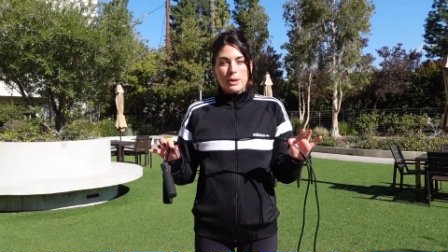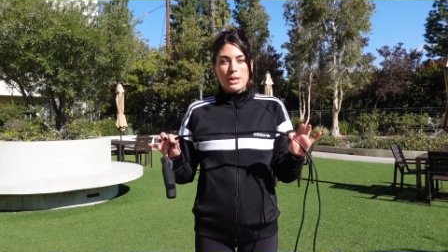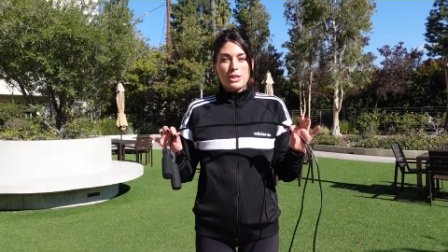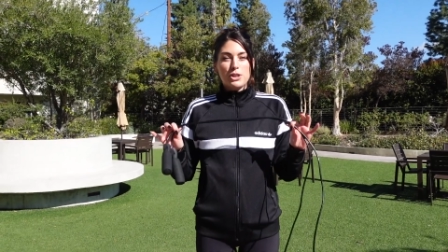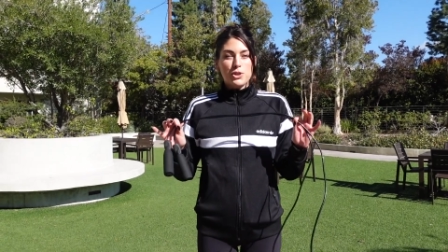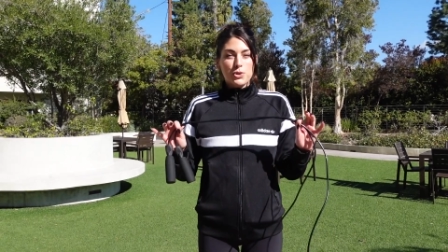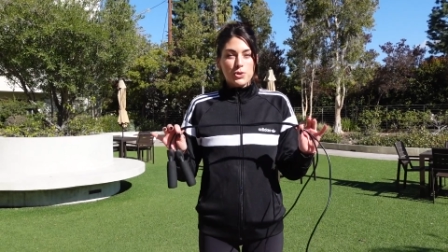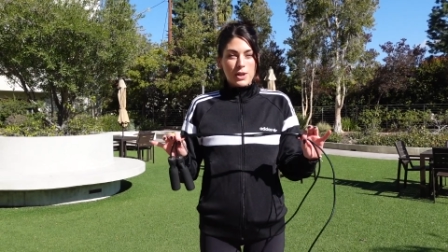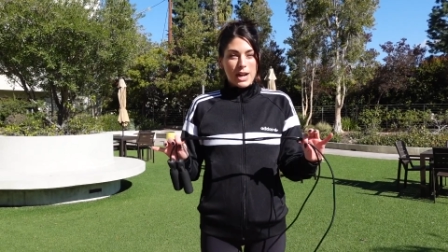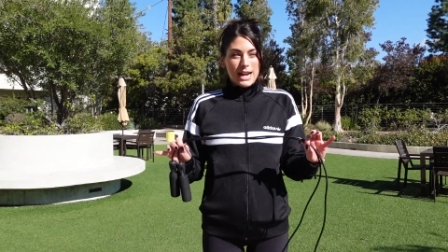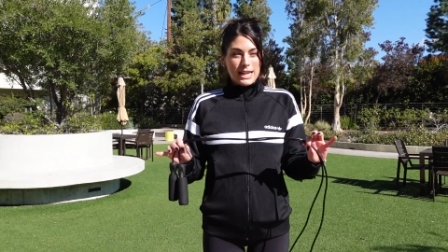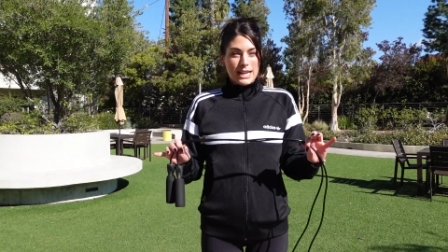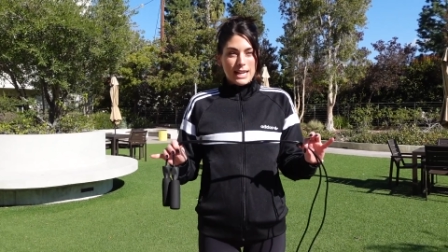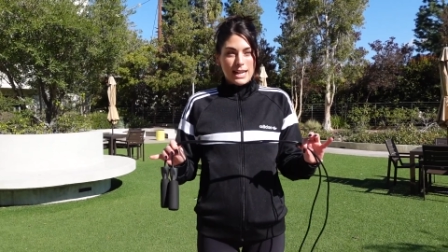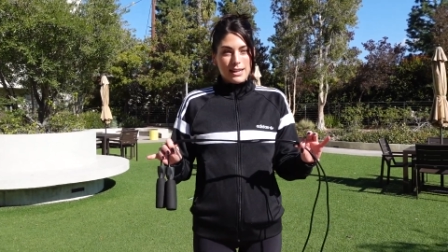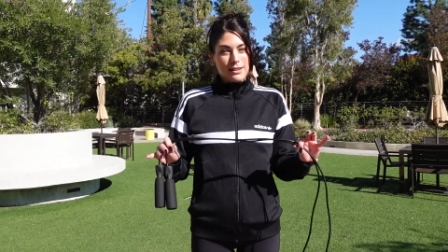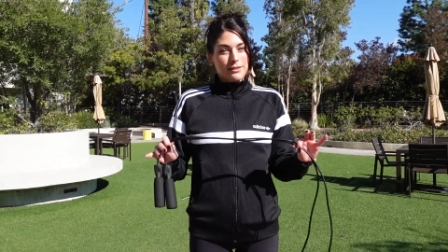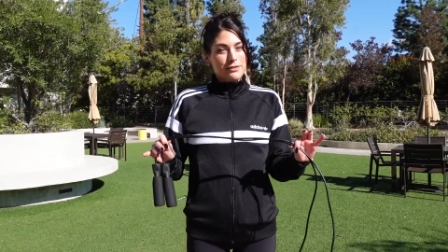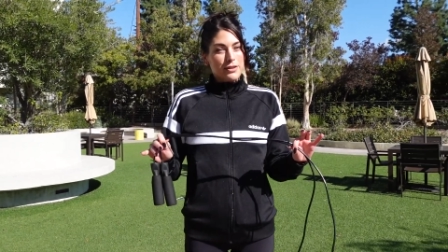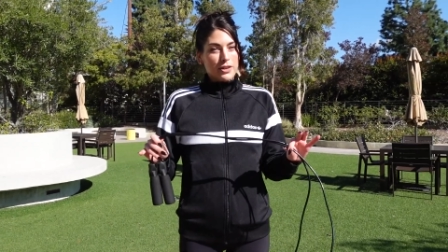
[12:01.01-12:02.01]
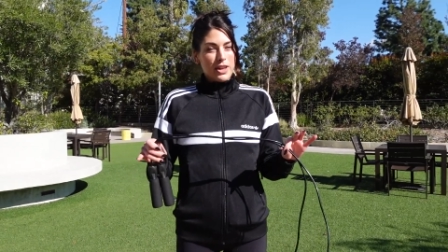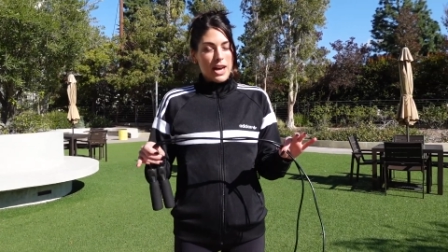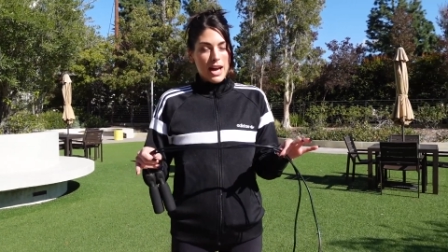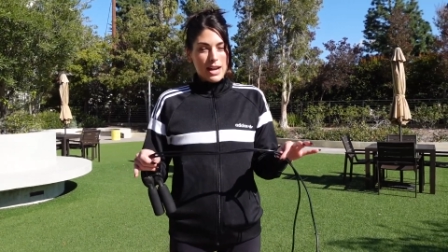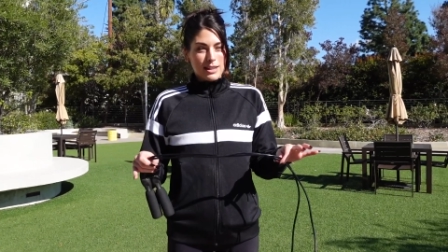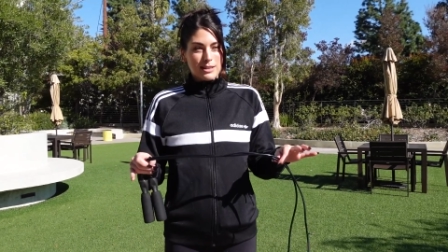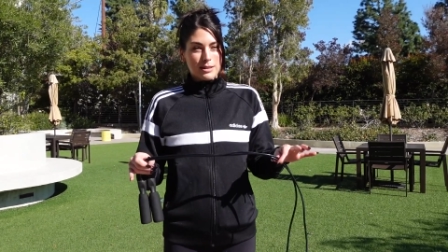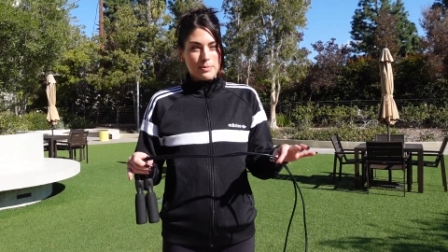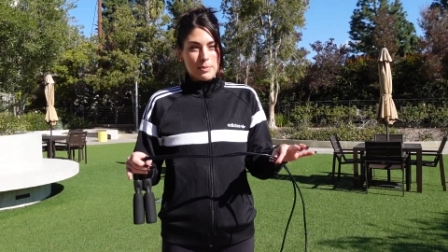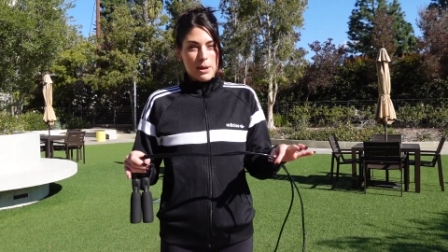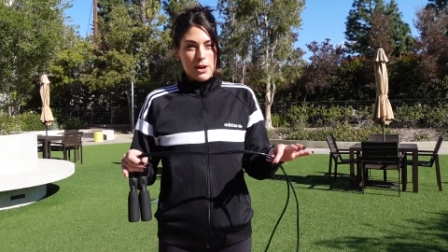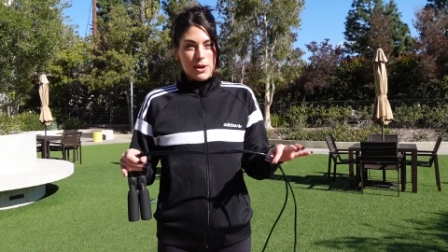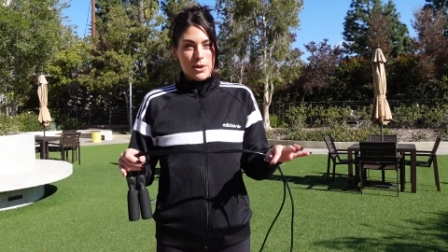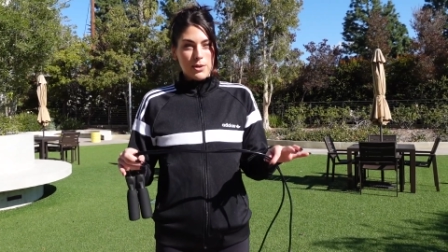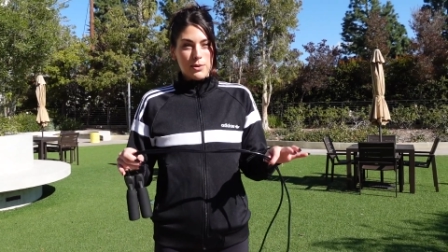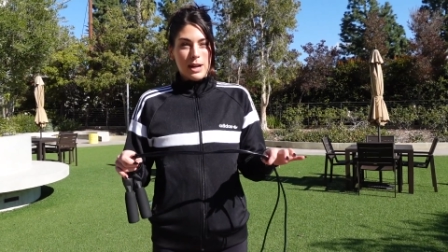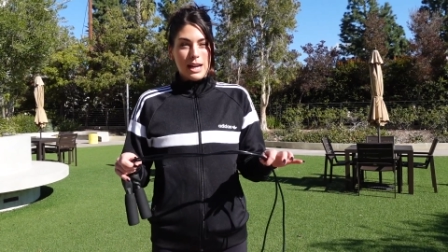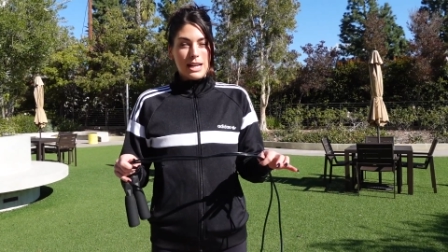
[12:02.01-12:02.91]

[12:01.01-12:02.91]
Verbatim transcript: when training for the expo,